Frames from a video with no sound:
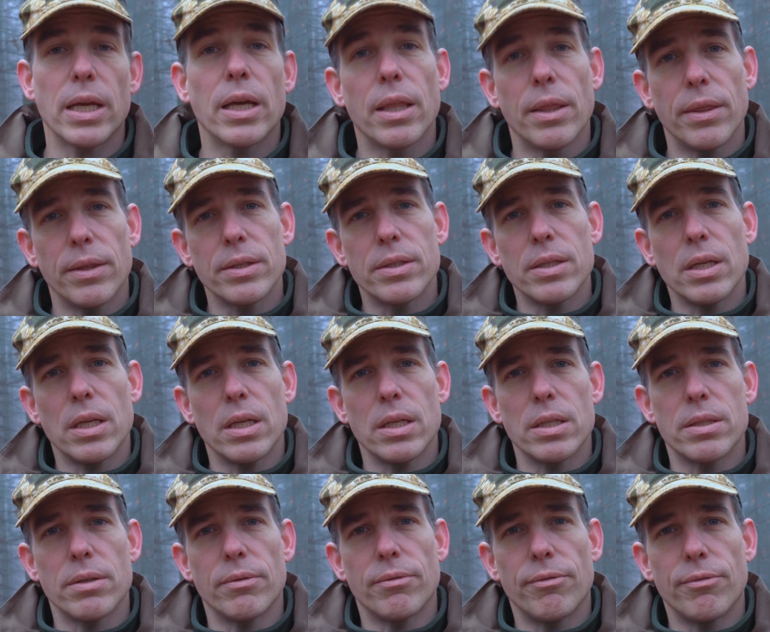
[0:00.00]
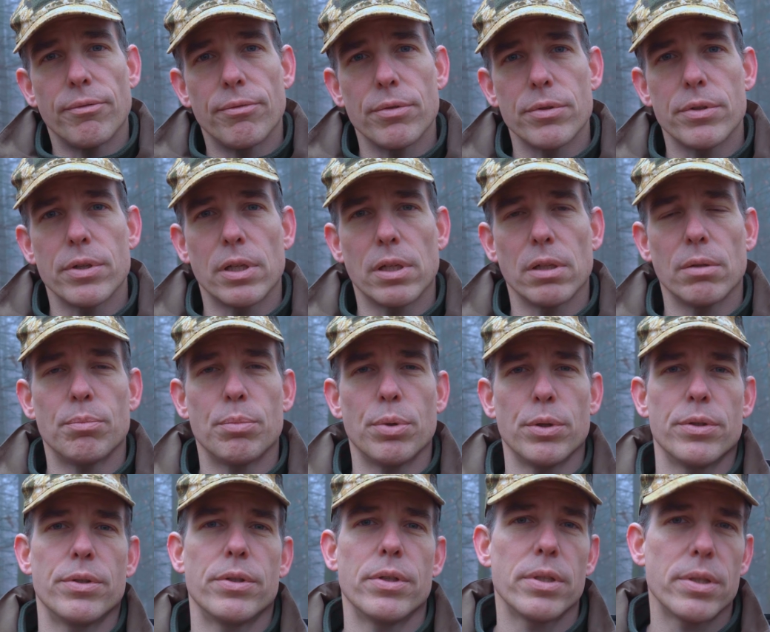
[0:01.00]
and this is a physical
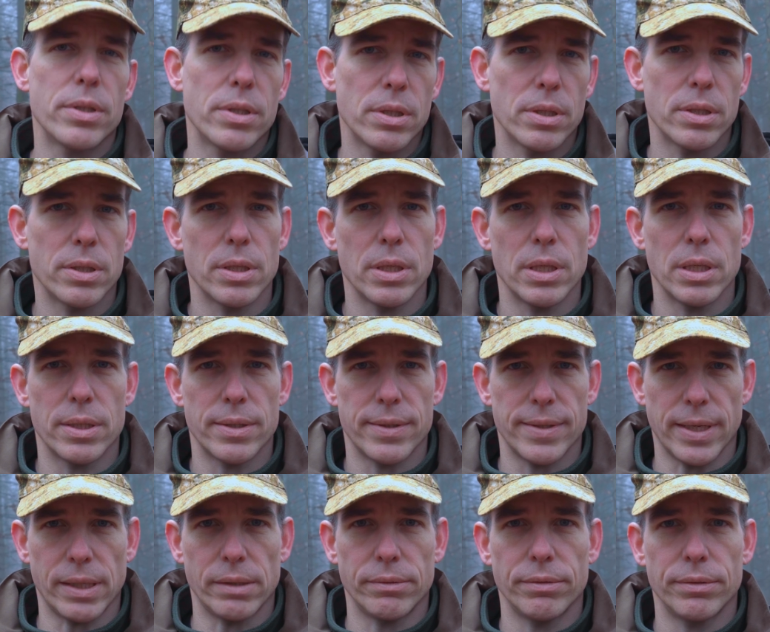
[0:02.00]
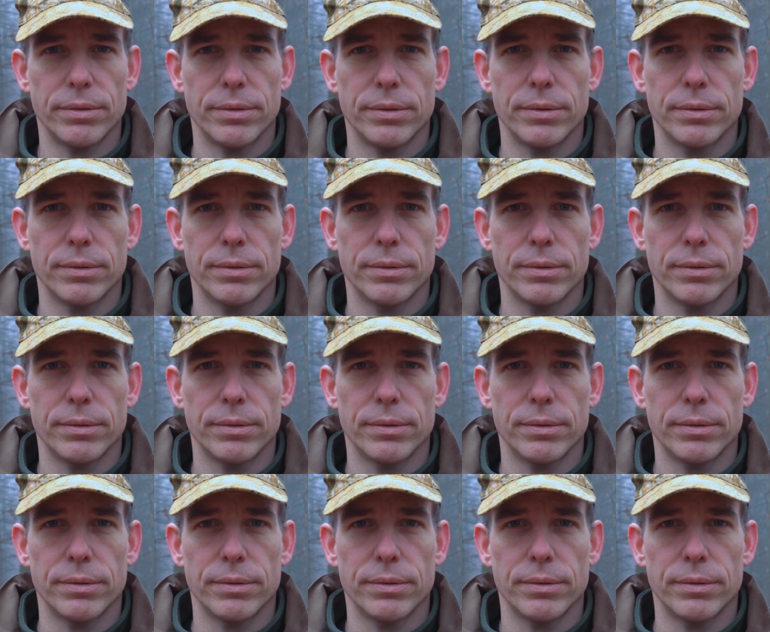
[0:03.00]
persistence itself.